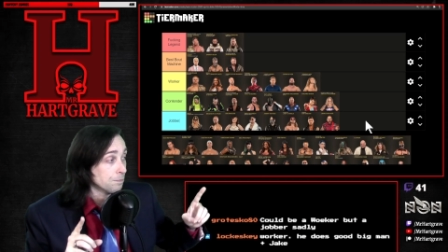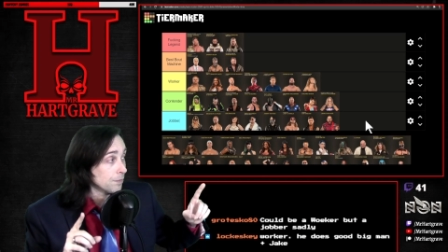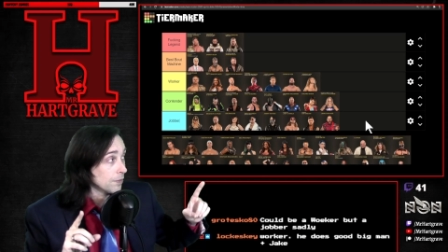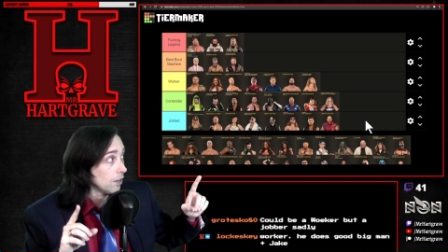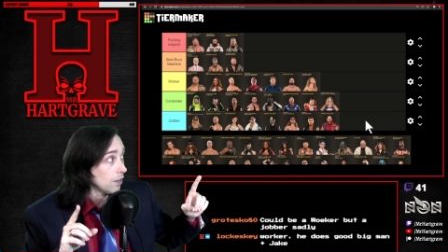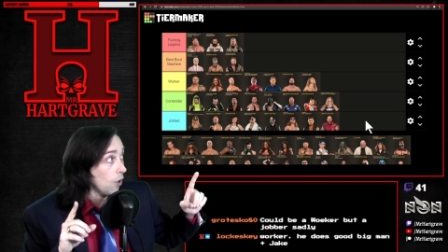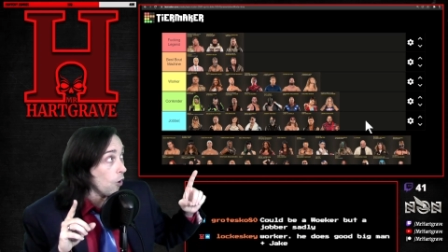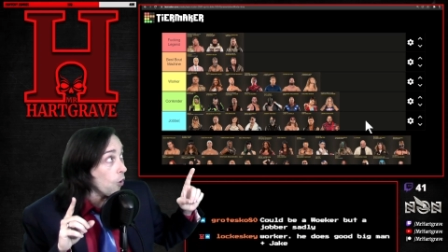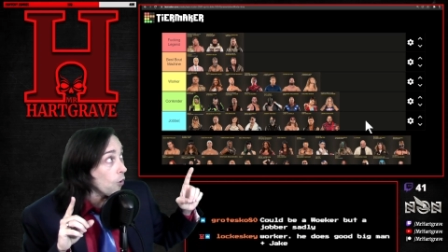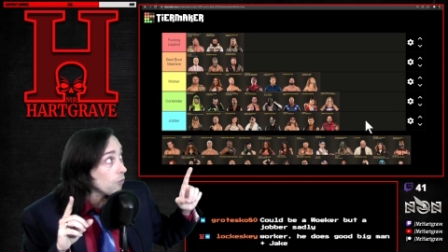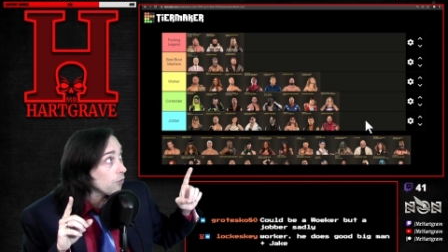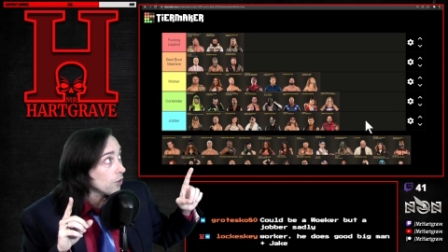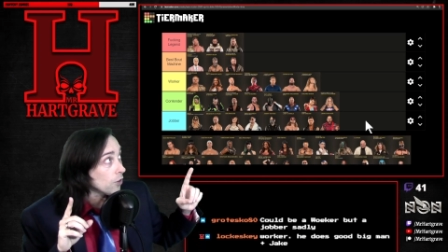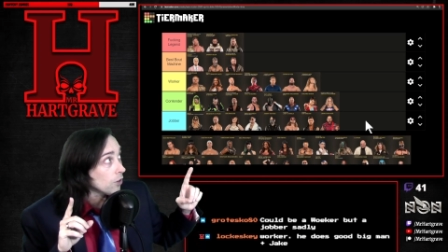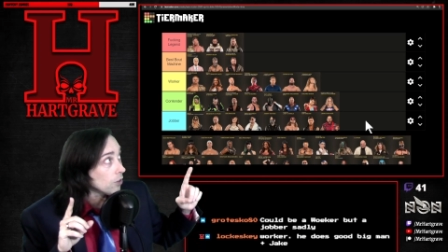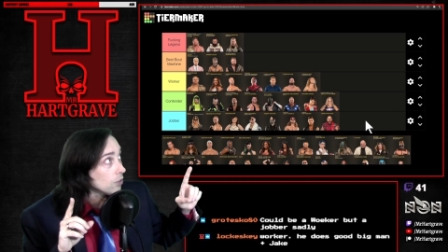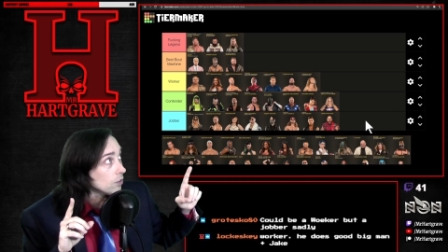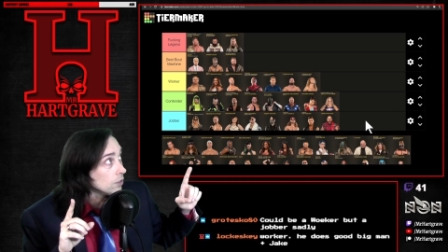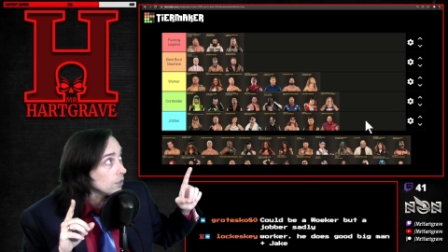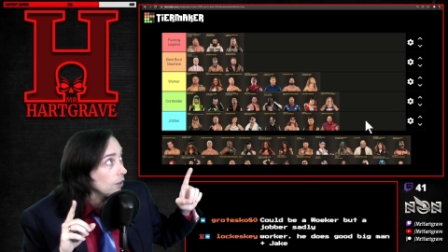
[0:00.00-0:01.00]

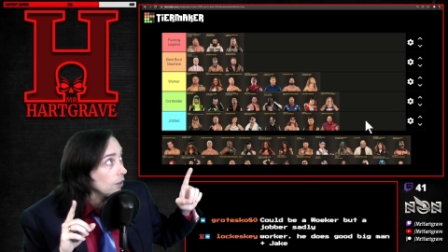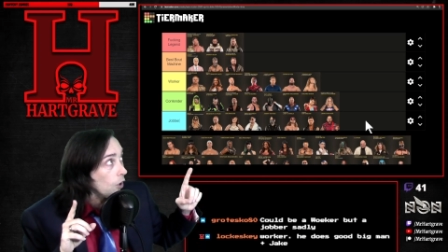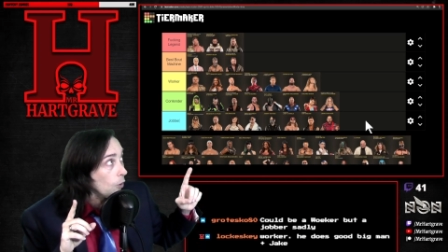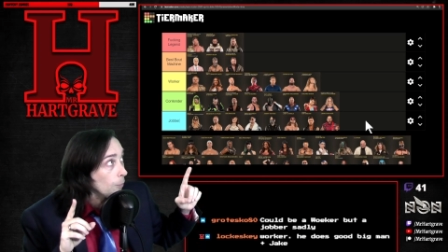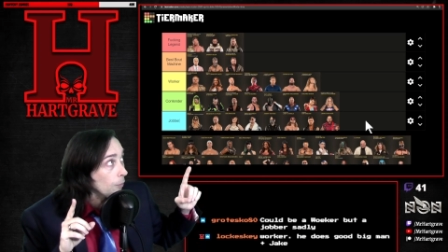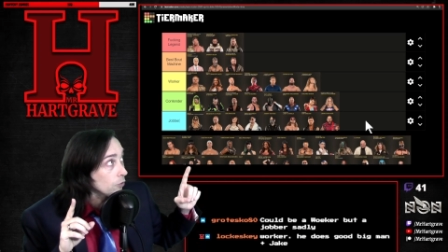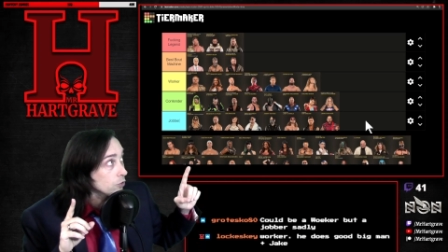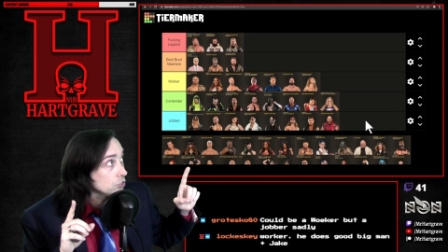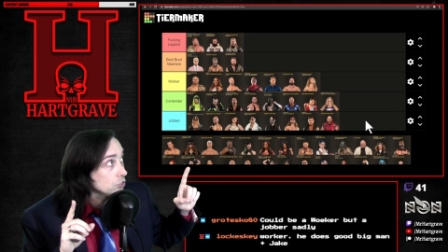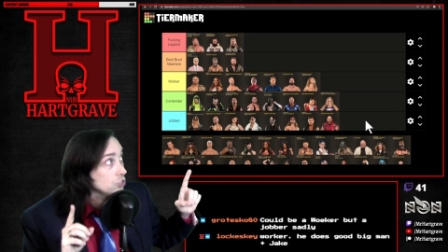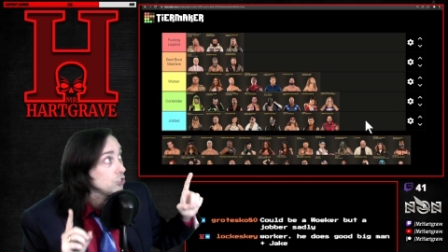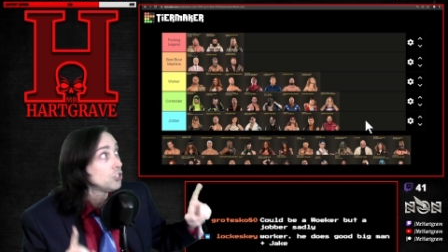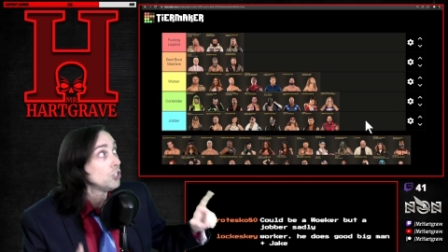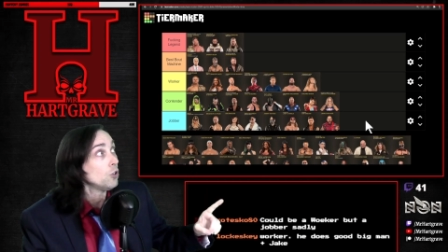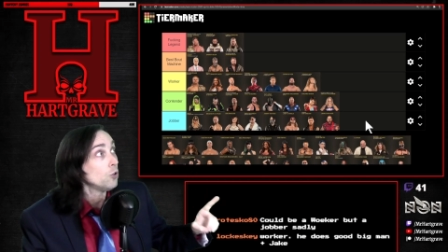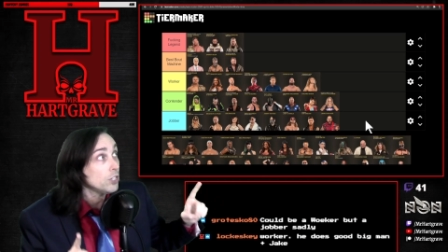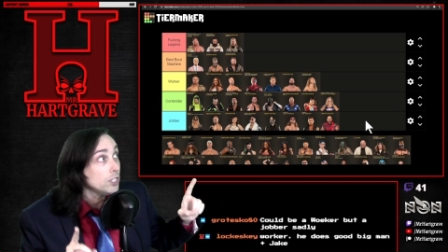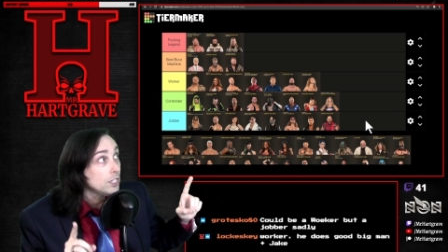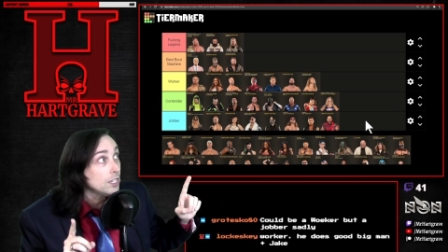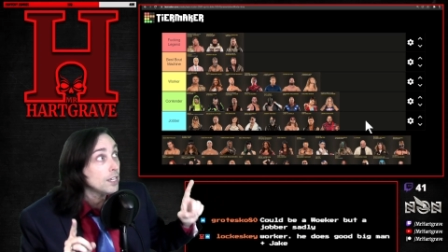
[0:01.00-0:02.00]
over almost
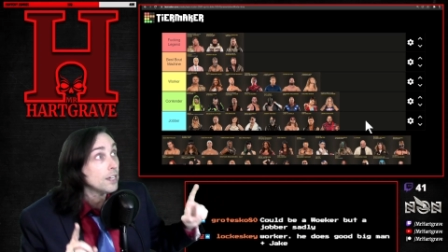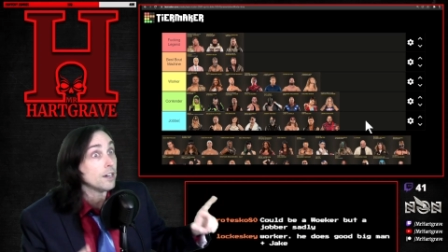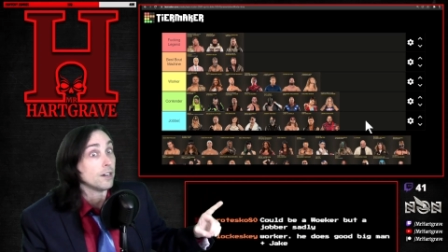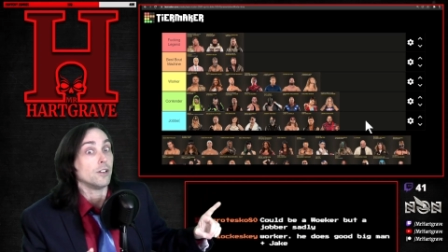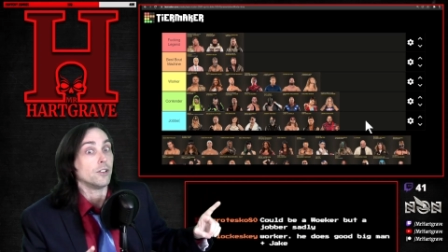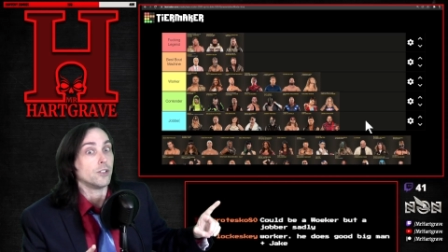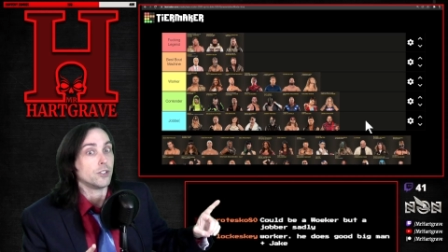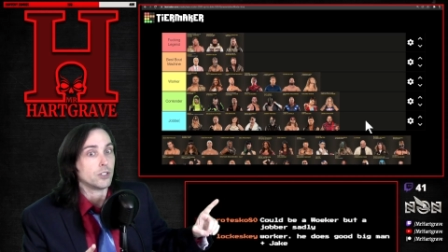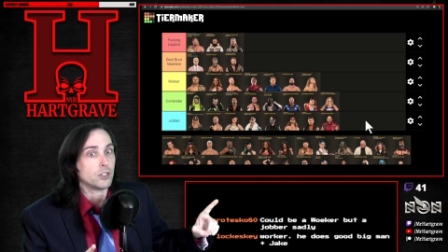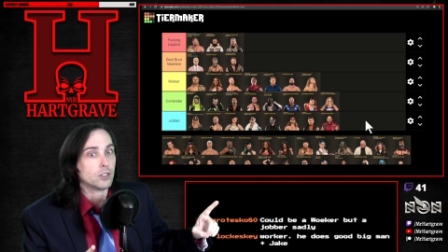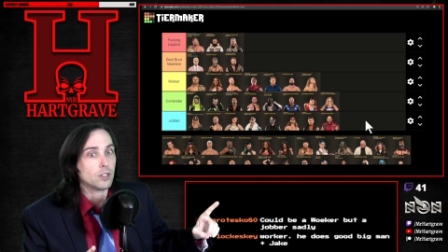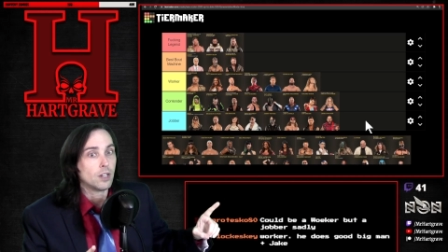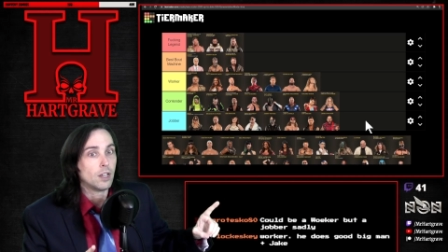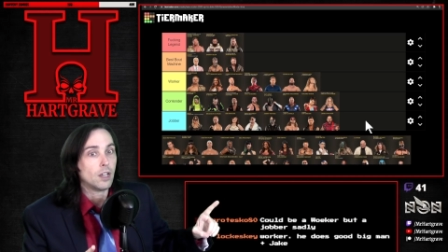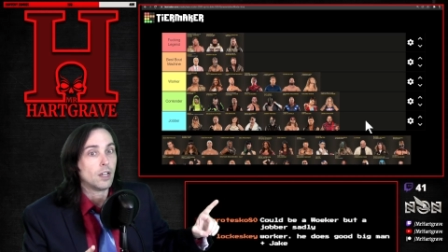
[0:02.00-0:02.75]
2 years